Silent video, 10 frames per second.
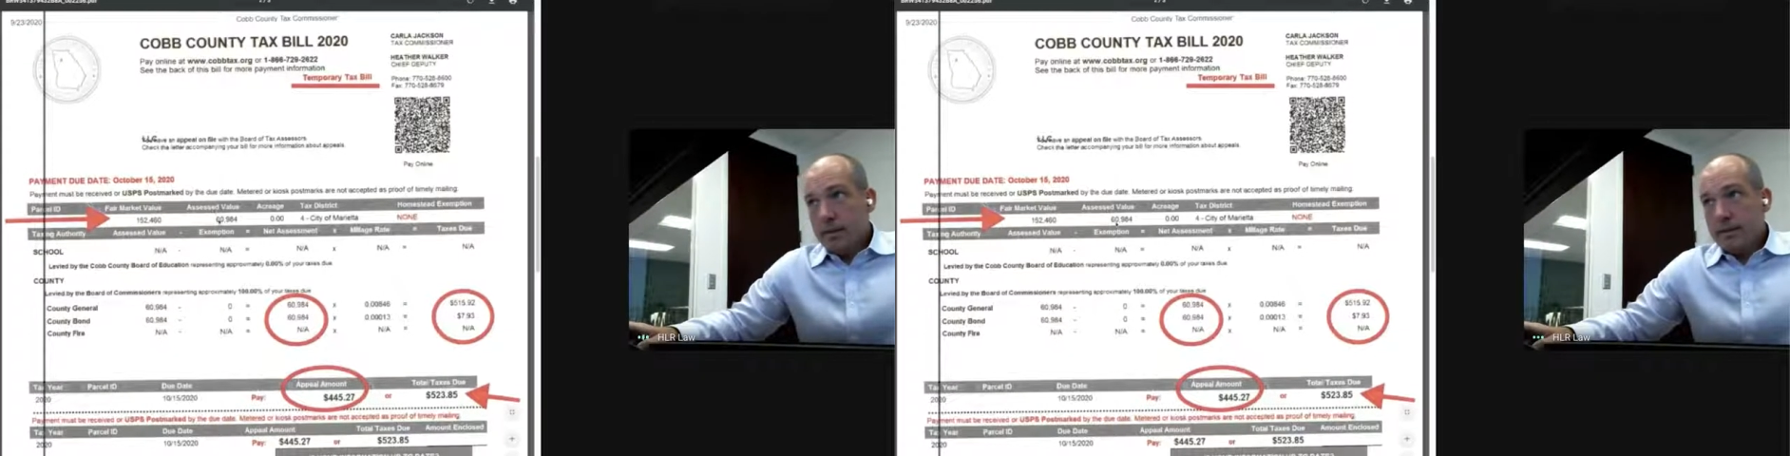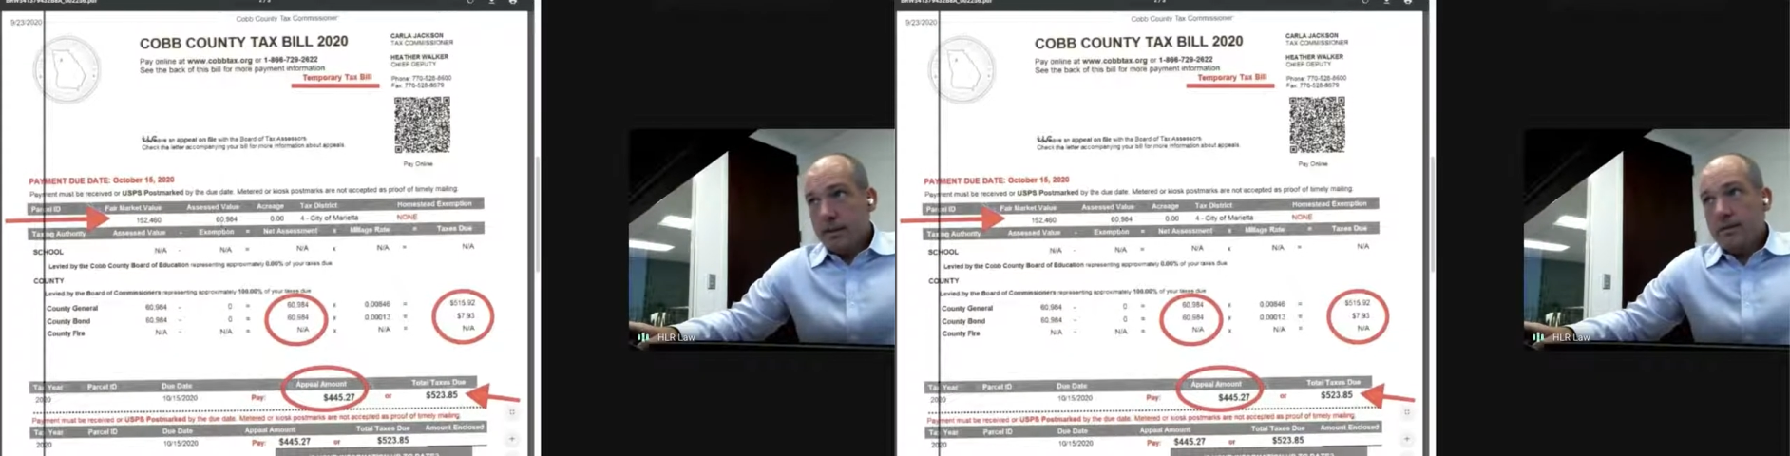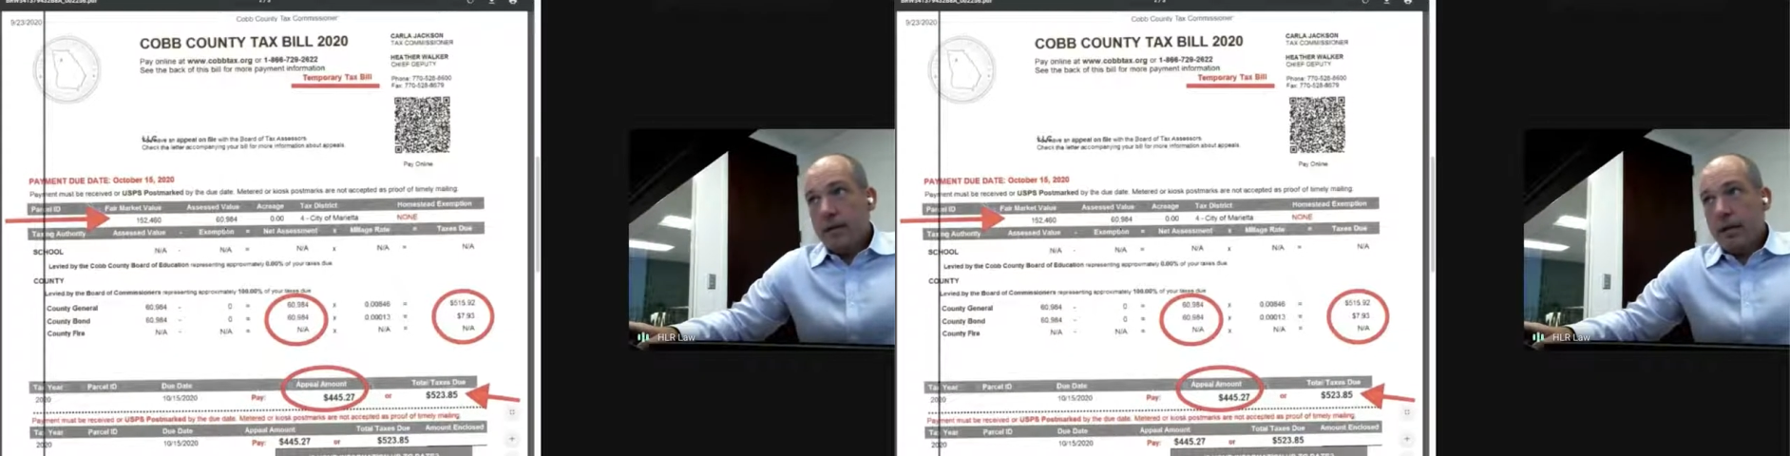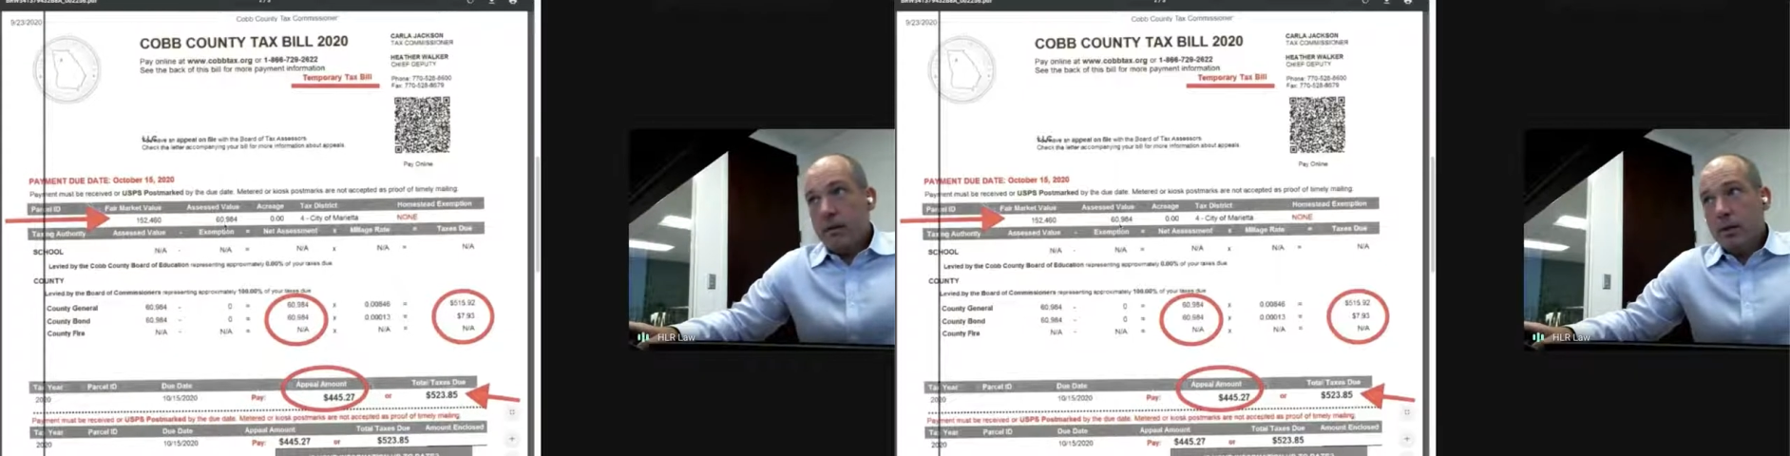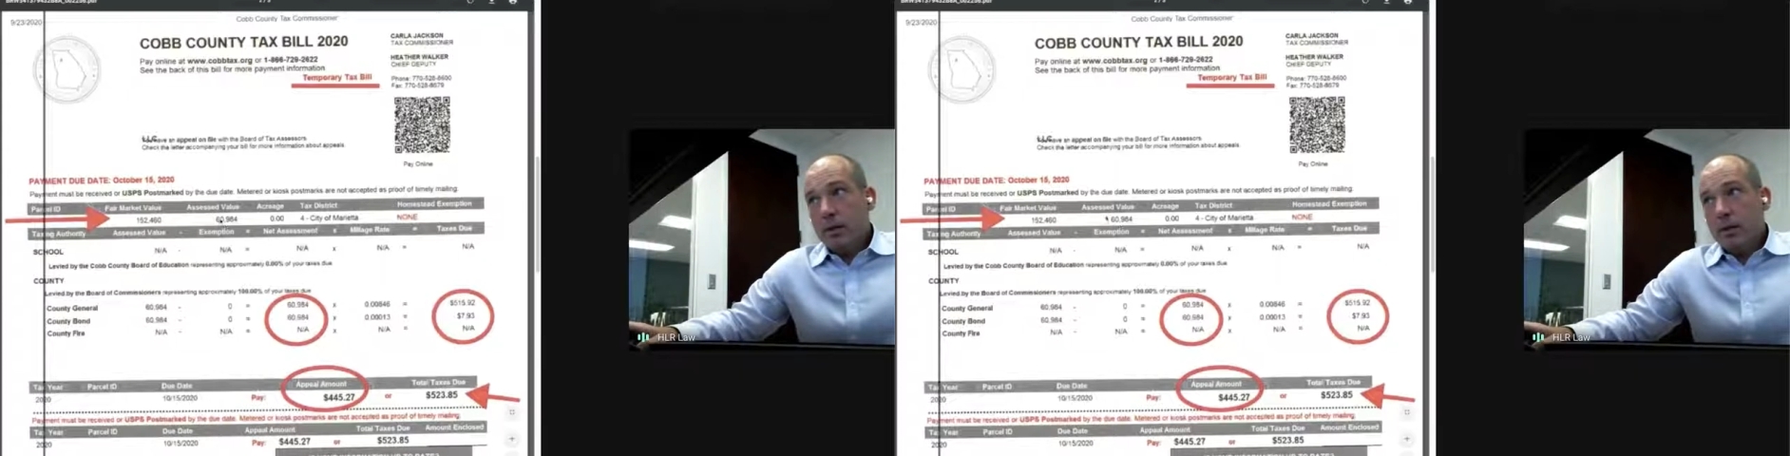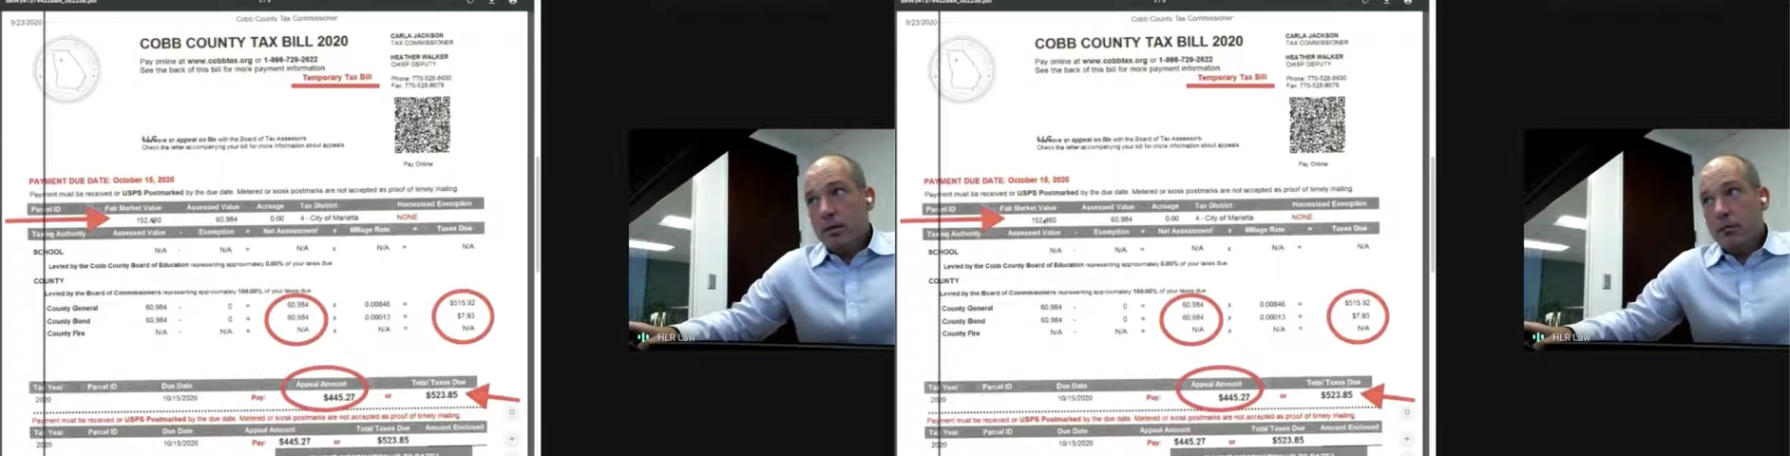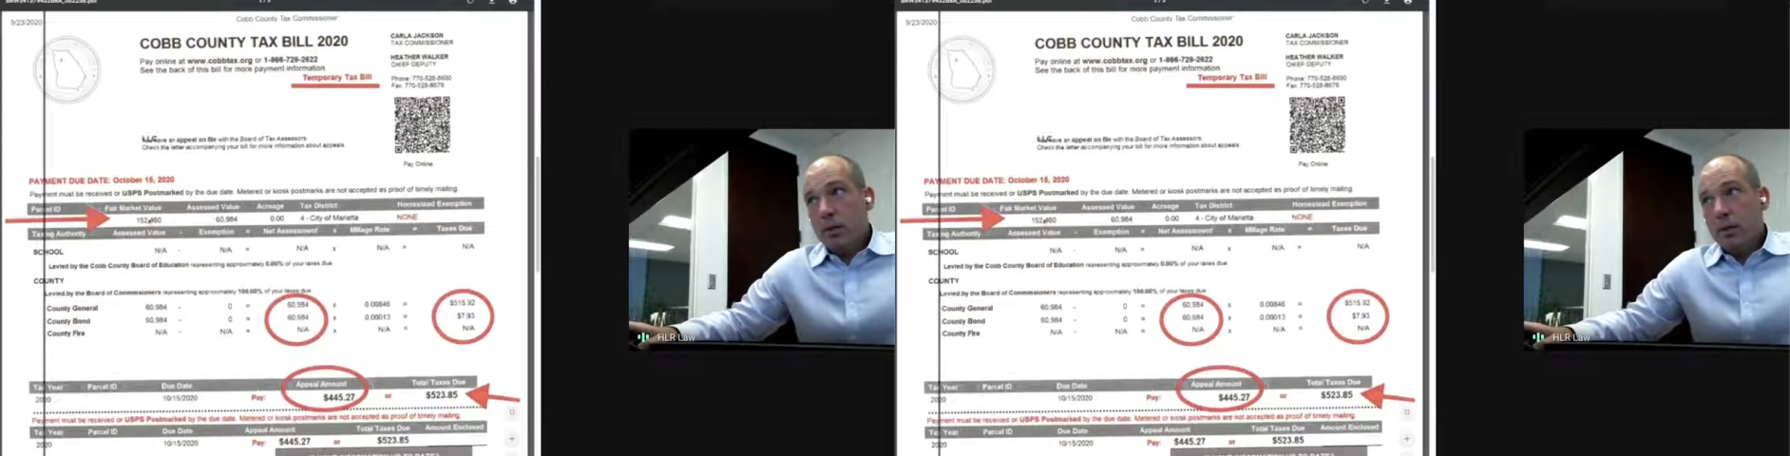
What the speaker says: The assessed value is just